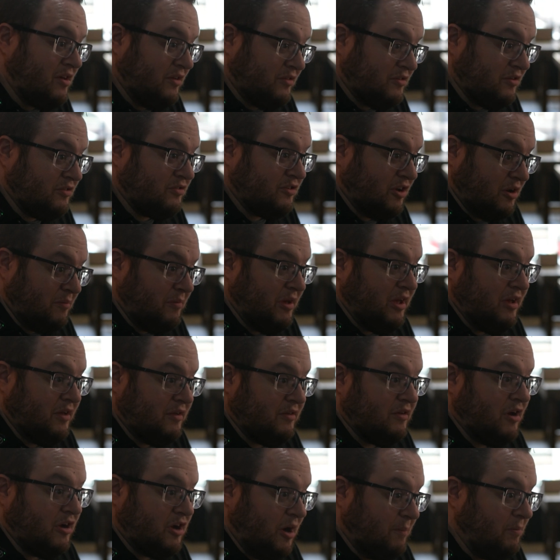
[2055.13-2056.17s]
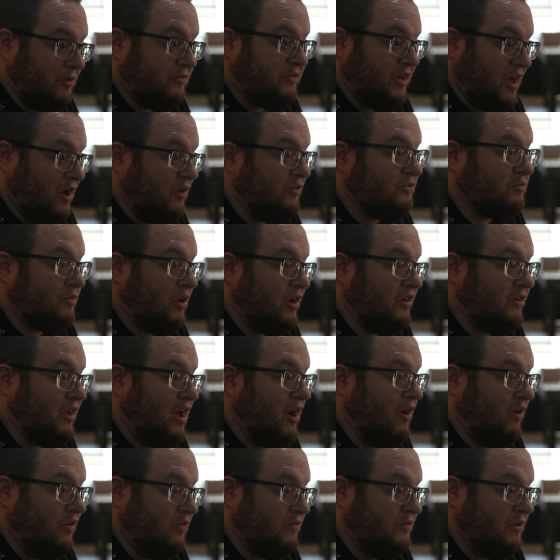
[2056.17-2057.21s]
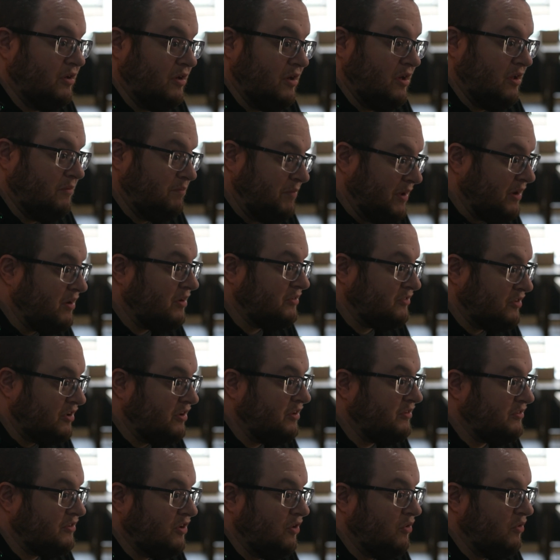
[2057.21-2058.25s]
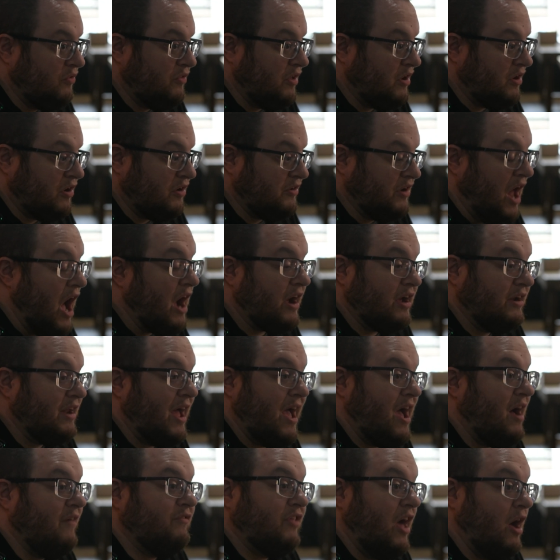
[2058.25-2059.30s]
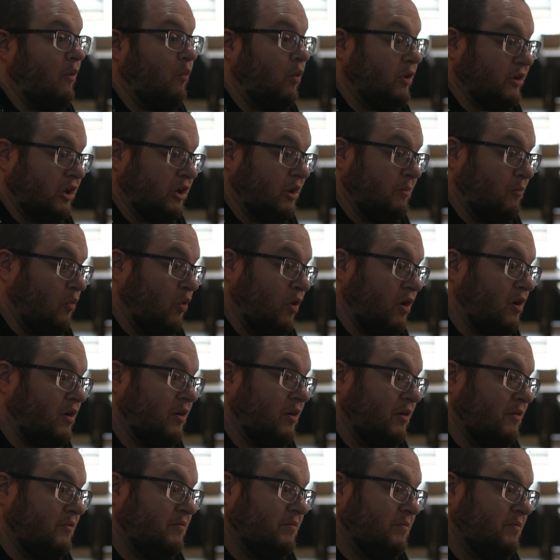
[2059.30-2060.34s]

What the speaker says: because there's going to be a couple towns right now in bigger cities too that are not going to have that one anymore.